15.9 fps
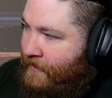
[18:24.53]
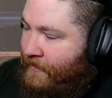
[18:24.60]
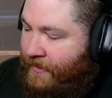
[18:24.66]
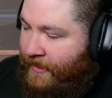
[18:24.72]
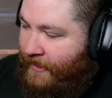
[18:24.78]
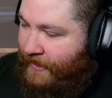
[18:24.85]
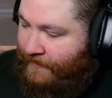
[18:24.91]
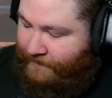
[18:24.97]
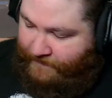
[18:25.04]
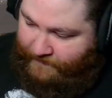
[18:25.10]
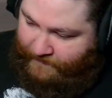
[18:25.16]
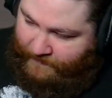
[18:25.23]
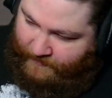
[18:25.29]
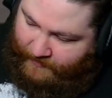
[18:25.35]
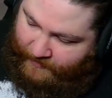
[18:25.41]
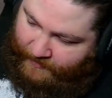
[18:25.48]
Yeah.
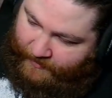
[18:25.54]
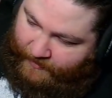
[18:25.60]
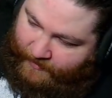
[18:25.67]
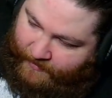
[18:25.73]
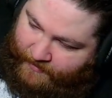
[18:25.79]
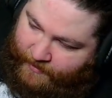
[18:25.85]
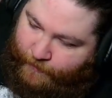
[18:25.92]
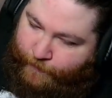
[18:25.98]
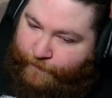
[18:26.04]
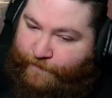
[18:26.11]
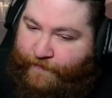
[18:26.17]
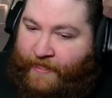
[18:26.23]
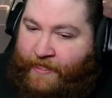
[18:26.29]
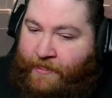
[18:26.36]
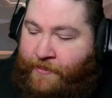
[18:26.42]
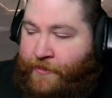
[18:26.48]
So
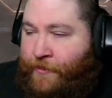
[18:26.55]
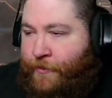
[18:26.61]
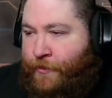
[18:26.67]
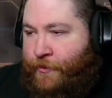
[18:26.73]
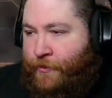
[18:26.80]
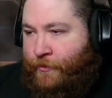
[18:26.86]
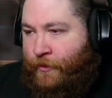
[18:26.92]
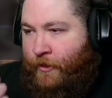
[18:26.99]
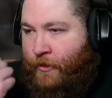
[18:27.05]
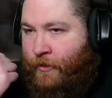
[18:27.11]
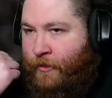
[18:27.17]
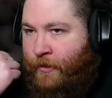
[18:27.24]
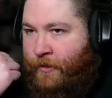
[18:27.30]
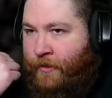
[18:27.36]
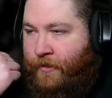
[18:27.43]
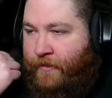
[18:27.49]
fire's too
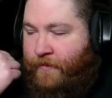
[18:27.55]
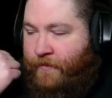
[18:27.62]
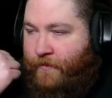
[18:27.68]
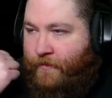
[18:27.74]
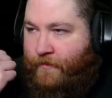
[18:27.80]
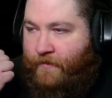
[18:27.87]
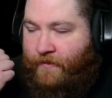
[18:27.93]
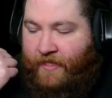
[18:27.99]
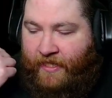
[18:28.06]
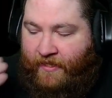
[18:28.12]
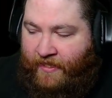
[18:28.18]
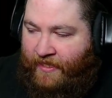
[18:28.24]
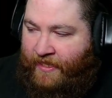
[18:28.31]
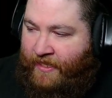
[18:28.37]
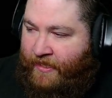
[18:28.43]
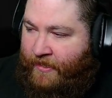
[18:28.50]
strong.
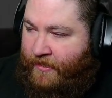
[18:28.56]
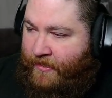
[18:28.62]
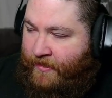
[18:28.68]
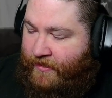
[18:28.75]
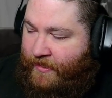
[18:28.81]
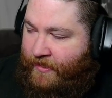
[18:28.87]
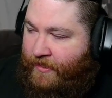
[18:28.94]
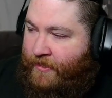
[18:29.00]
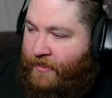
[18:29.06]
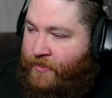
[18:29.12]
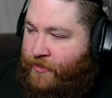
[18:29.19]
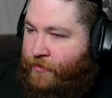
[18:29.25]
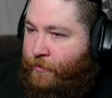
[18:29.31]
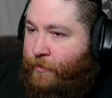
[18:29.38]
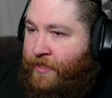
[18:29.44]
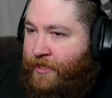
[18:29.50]
They need
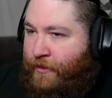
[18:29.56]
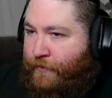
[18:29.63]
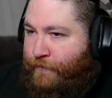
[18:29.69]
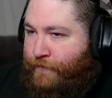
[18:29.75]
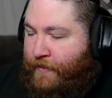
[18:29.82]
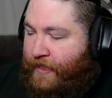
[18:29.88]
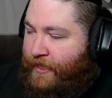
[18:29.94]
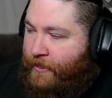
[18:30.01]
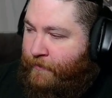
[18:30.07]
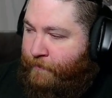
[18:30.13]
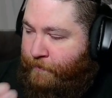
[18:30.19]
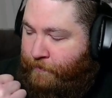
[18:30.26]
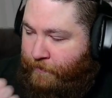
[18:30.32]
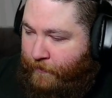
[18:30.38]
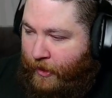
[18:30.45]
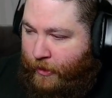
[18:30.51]
to weaken fire
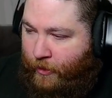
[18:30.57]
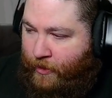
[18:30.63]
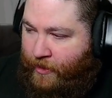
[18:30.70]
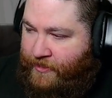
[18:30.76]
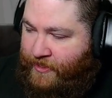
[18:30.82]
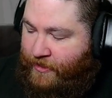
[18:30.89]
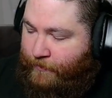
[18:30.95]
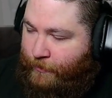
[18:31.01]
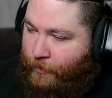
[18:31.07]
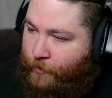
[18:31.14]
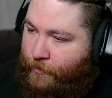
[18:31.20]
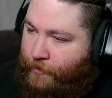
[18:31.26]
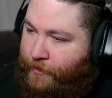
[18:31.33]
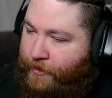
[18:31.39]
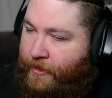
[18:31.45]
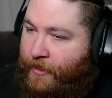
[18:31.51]
across the
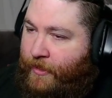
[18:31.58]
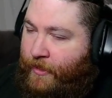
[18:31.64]
board,